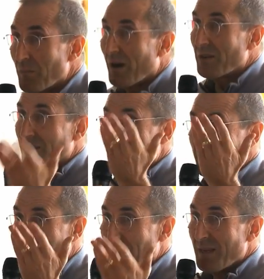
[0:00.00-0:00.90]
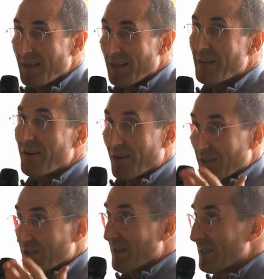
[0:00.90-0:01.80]
modernism in the
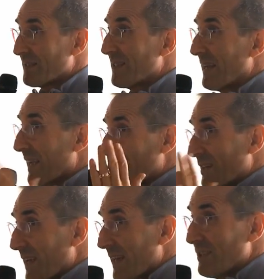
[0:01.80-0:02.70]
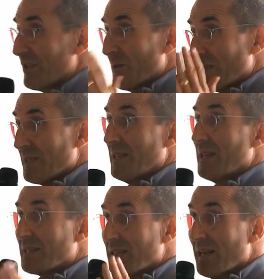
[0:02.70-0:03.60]
arts, right? Just like education was seen
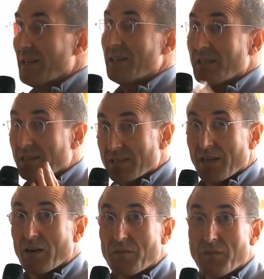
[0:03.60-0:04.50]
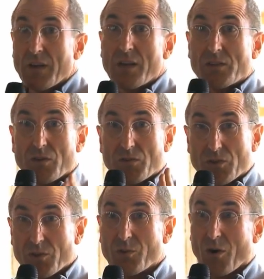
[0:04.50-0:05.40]
as an end in itself, so
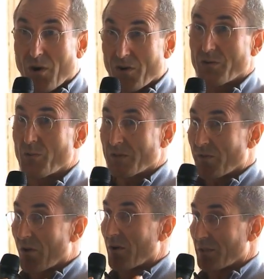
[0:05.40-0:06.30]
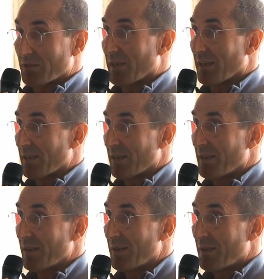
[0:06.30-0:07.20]
too art was for art's sake.
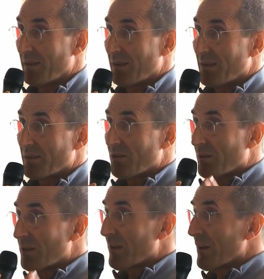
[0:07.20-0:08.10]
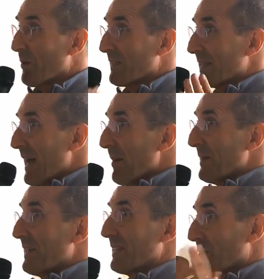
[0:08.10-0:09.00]
So clearly what's
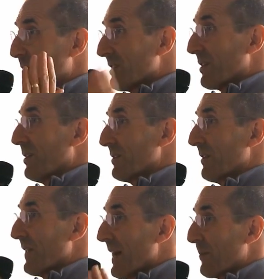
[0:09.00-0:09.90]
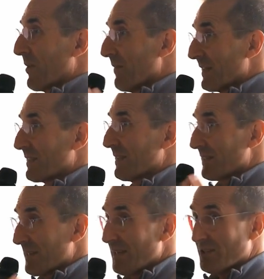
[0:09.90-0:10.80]
happened as a result of that
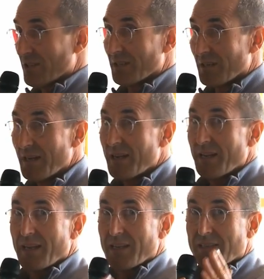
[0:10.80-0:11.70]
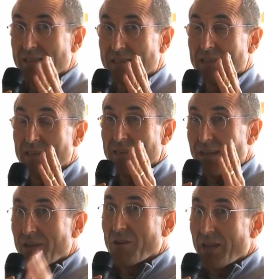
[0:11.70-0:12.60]
professionalization is
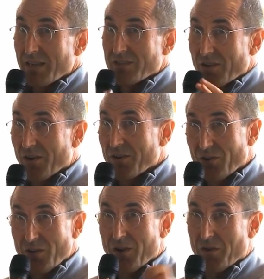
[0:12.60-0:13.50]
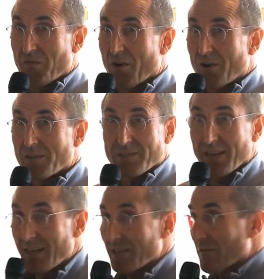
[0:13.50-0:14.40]
not only is art no longer for art's
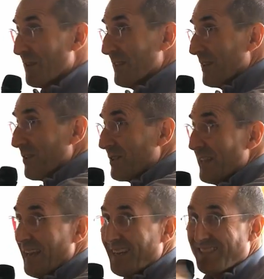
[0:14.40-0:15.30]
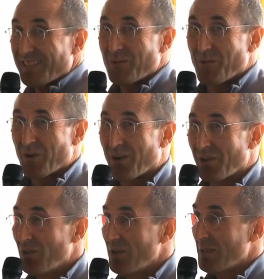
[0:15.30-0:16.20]
sake, it's for these other sakes we're
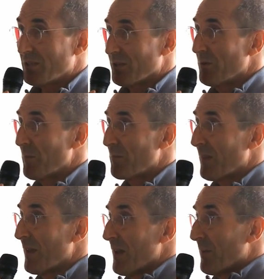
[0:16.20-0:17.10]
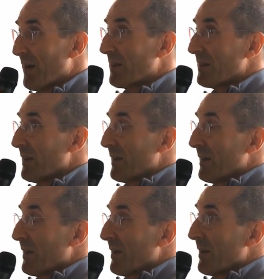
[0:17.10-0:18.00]
alluding to,
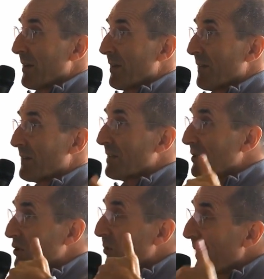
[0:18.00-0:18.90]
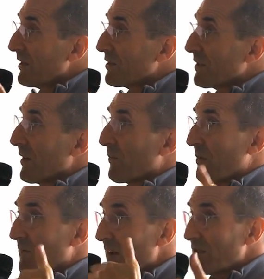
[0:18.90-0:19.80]
but the situation of
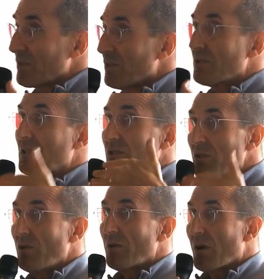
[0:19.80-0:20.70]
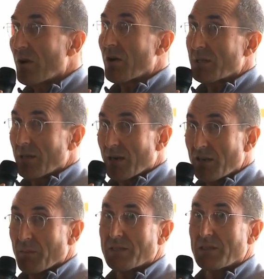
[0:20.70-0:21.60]
professionals is no longer
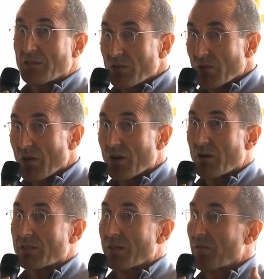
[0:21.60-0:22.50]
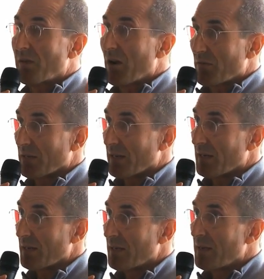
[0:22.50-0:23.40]
autonomous, it's no longer self-governing.
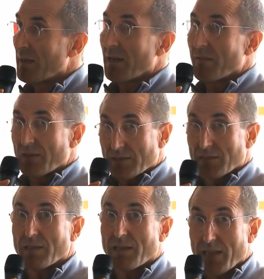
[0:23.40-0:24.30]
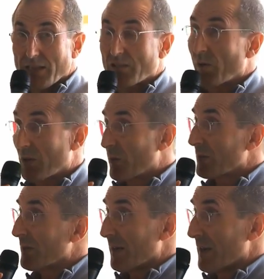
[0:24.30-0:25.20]
And this is the case whether we're
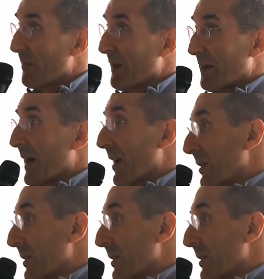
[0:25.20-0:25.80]
talking about higher